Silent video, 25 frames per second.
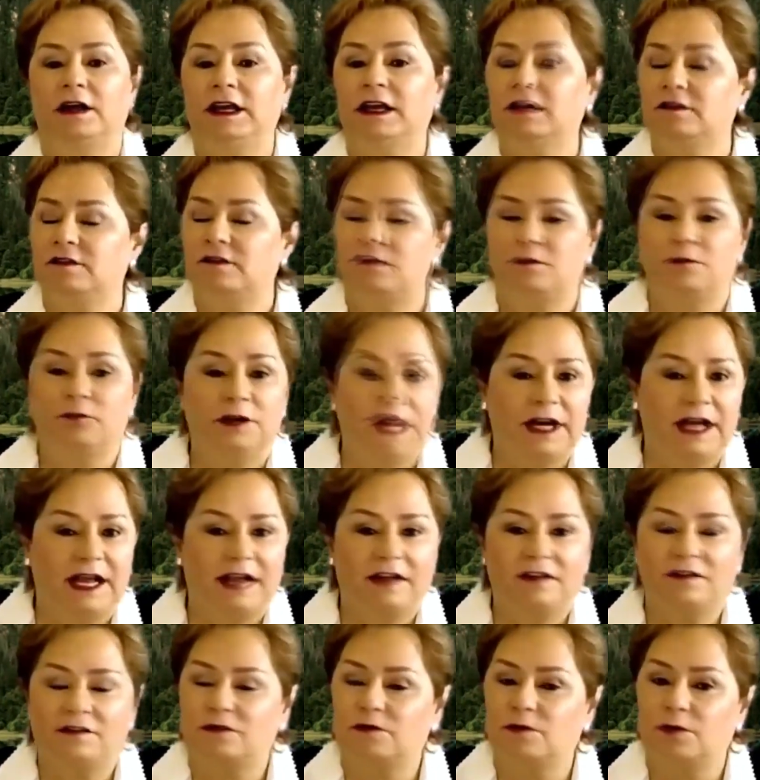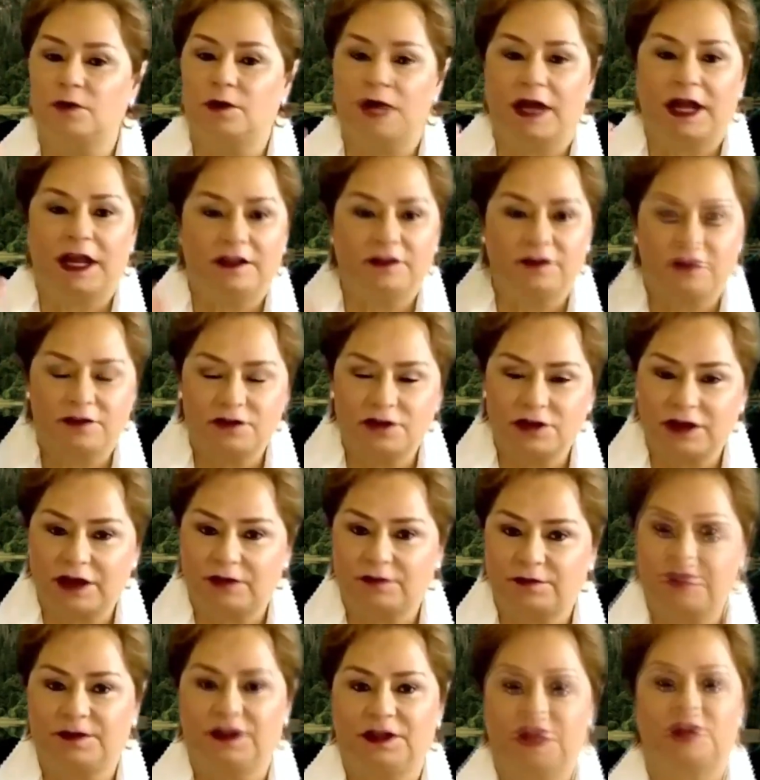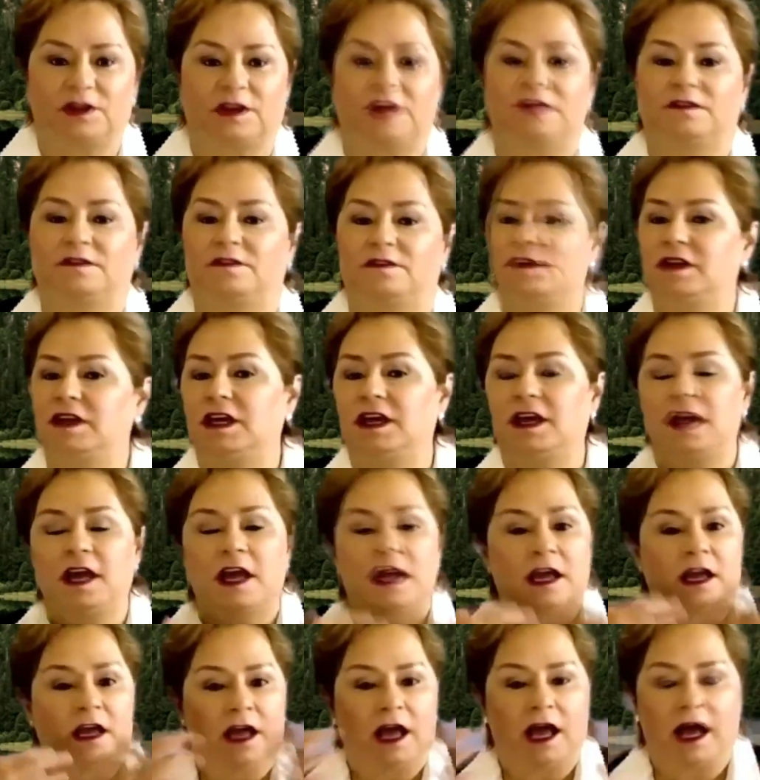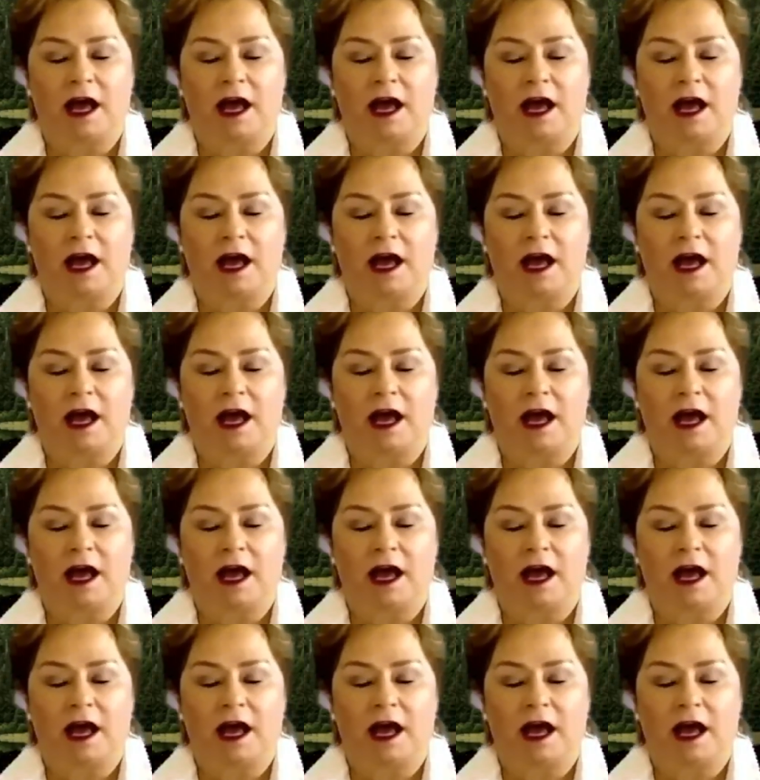It relates to energy efficiency,